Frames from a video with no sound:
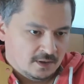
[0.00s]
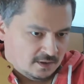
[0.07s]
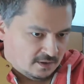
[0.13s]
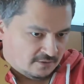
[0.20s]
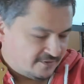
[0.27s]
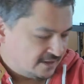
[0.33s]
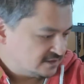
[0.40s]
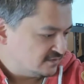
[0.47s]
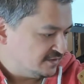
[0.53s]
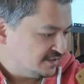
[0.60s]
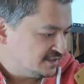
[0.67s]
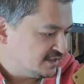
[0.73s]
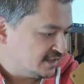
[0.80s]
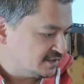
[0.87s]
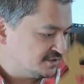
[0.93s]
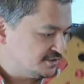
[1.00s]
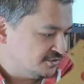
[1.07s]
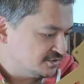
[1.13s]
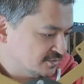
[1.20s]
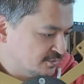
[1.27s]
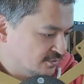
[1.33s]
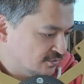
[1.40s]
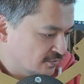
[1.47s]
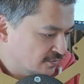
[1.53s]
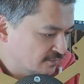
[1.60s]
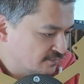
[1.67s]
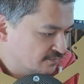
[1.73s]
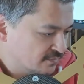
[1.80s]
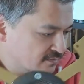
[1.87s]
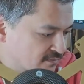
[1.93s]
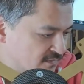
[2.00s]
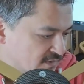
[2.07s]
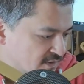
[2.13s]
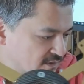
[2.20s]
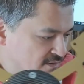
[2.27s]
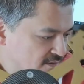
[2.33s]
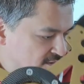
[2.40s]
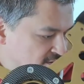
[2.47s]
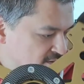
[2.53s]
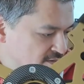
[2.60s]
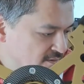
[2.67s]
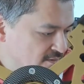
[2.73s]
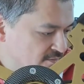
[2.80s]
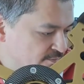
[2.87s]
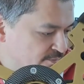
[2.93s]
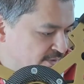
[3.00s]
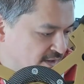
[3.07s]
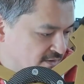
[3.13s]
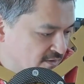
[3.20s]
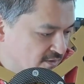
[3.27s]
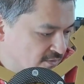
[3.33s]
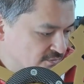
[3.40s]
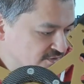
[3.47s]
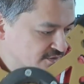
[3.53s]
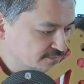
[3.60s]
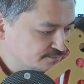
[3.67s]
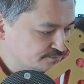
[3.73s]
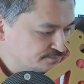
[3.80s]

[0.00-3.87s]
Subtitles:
effectively 6 usable button holes.